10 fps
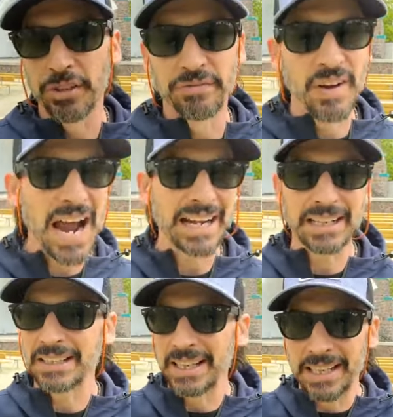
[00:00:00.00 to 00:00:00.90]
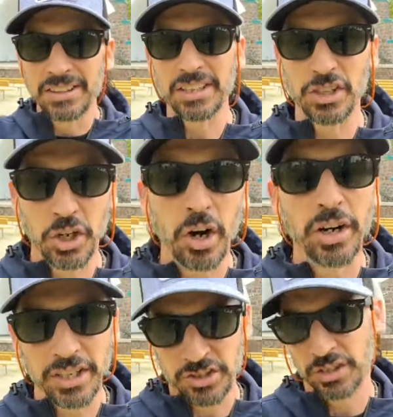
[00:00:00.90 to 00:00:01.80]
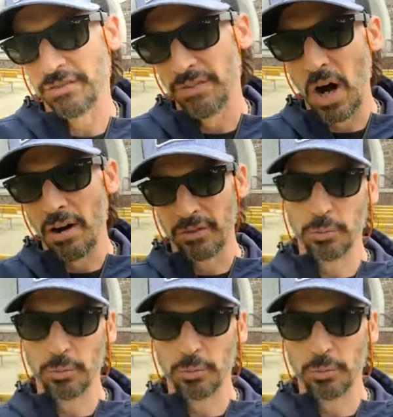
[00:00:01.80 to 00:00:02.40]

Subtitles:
They're fighting and they get the attorneys involved.